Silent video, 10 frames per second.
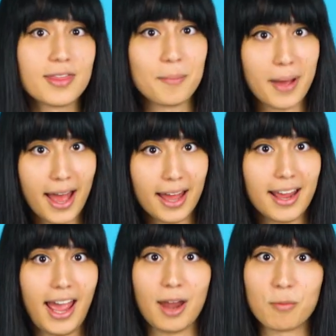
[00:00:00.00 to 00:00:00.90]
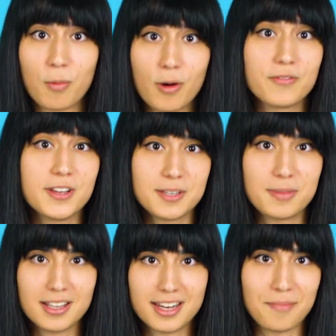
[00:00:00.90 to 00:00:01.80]
the bad, and what
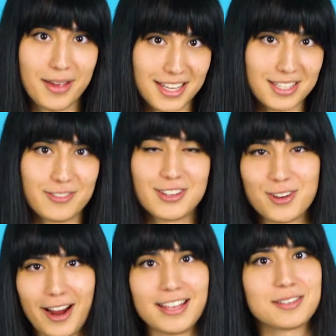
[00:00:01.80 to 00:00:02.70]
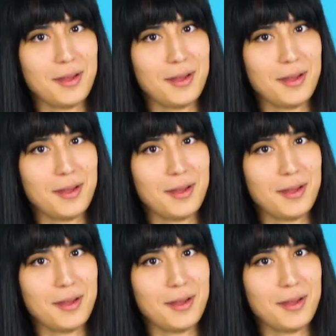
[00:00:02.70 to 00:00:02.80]
visibility means for trans